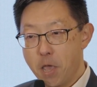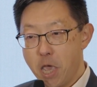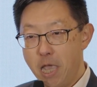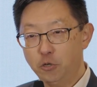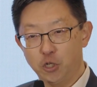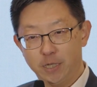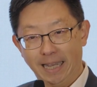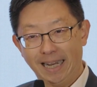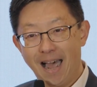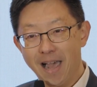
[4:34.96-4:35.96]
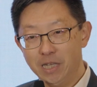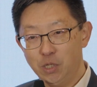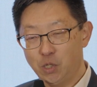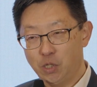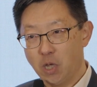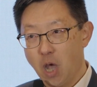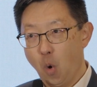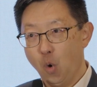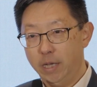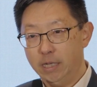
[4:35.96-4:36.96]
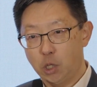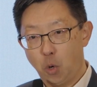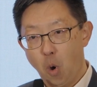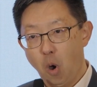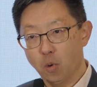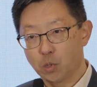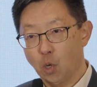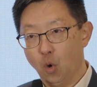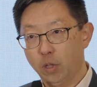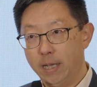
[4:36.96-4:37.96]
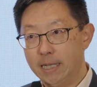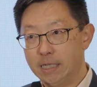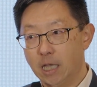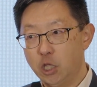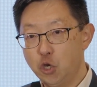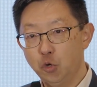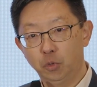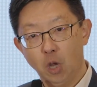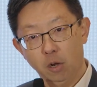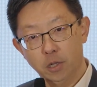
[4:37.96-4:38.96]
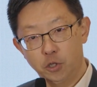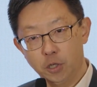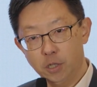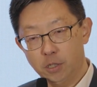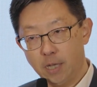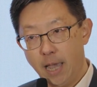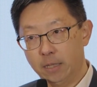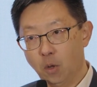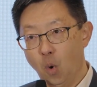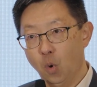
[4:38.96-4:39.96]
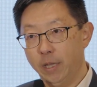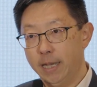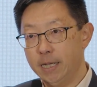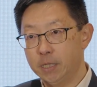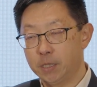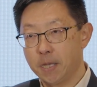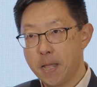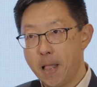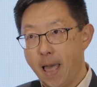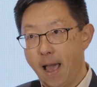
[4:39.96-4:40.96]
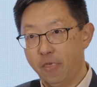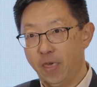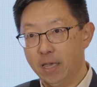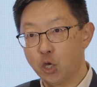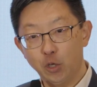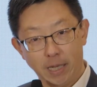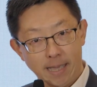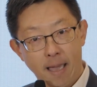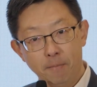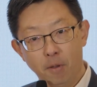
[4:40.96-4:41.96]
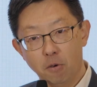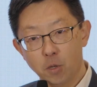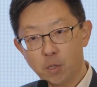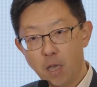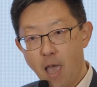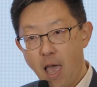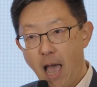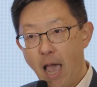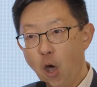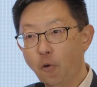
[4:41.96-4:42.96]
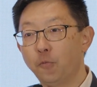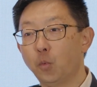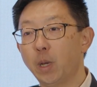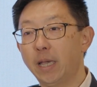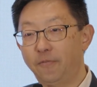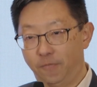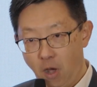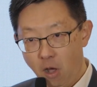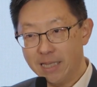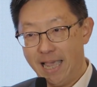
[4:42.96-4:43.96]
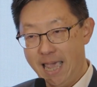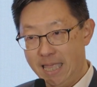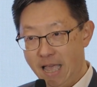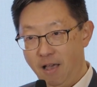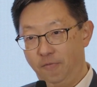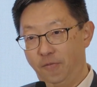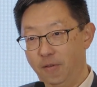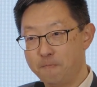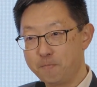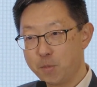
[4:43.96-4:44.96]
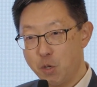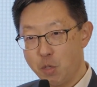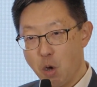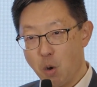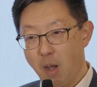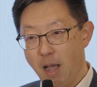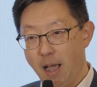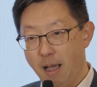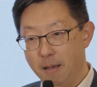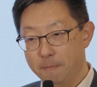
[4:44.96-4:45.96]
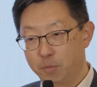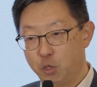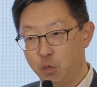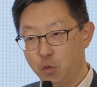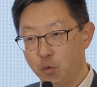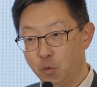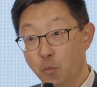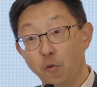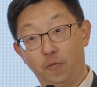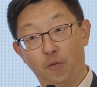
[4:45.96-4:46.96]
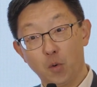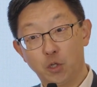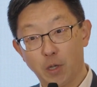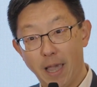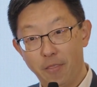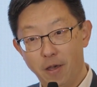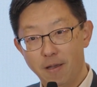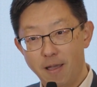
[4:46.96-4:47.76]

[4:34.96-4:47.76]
interesting lines, all these quotes, all these new knowledges, and all these, I think, good examples, I hope we've got enough, to move forward together.